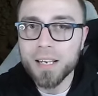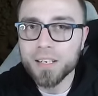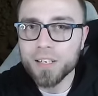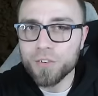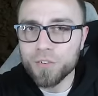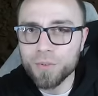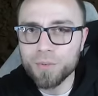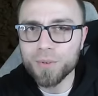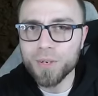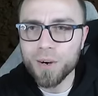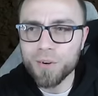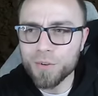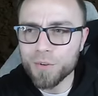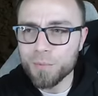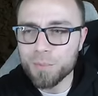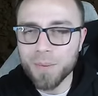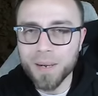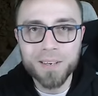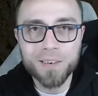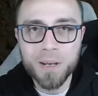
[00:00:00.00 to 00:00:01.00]
did you know
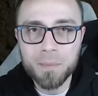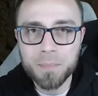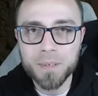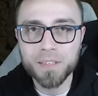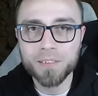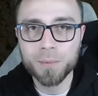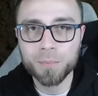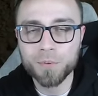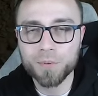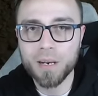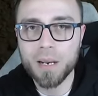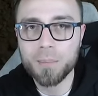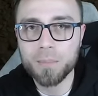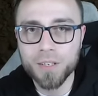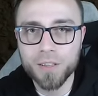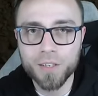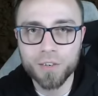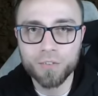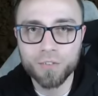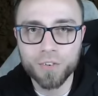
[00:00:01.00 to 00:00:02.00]
you might not be subscribed
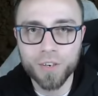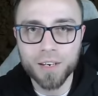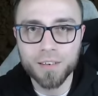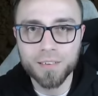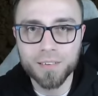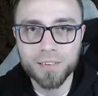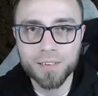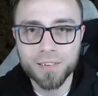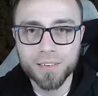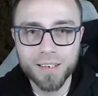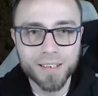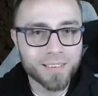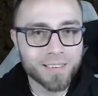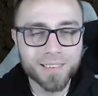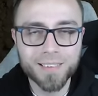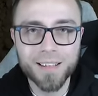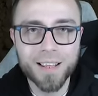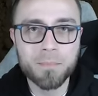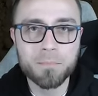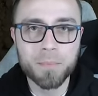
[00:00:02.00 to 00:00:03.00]
to this channel? And
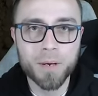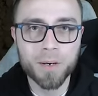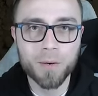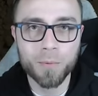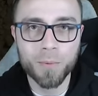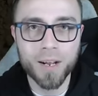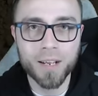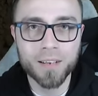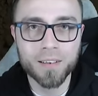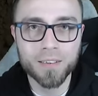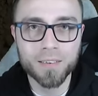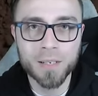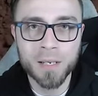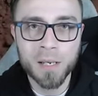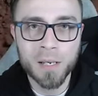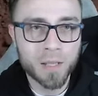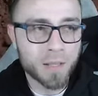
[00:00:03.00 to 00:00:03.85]
isn't that buck wild?